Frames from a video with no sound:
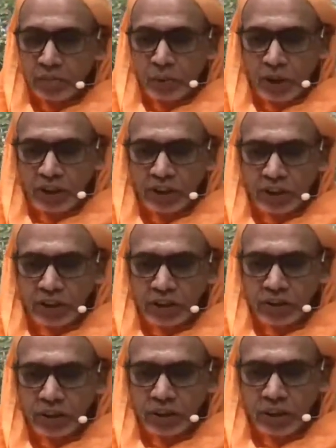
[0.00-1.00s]
The point
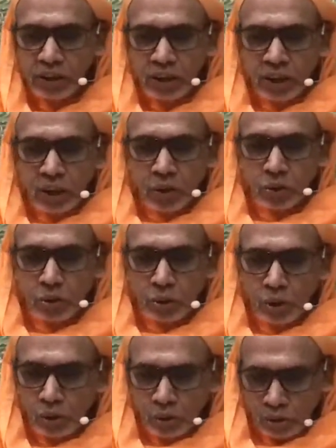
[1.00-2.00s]
is,
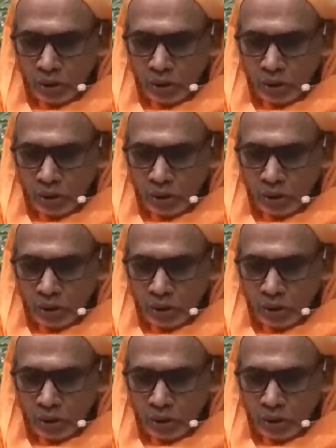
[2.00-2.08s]
so